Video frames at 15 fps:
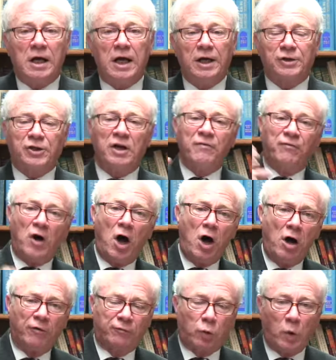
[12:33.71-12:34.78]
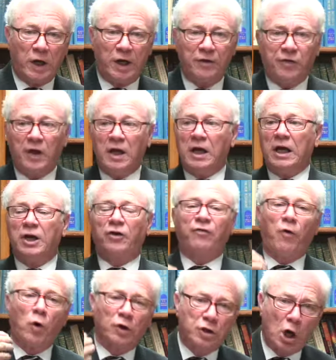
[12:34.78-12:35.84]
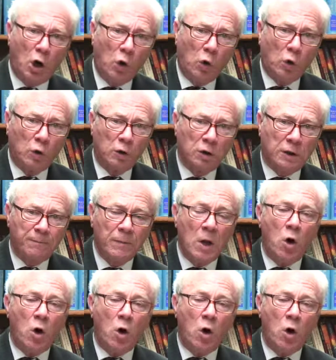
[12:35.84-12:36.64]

is involved with, is foretold,